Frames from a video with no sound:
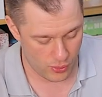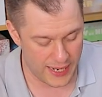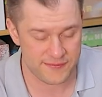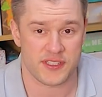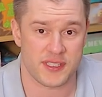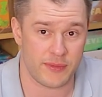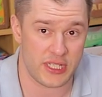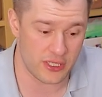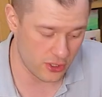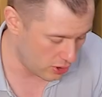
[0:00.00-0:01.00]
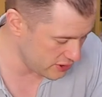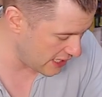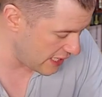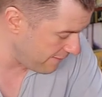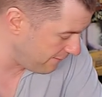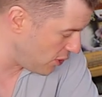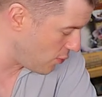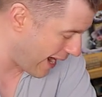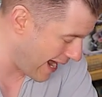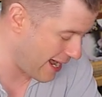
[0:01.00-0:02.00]
after summoning the god, if
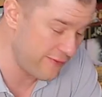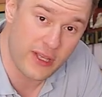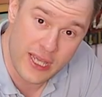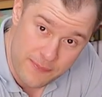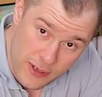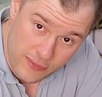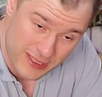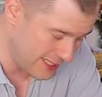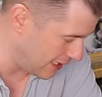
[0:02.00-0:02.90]
you have a pyramid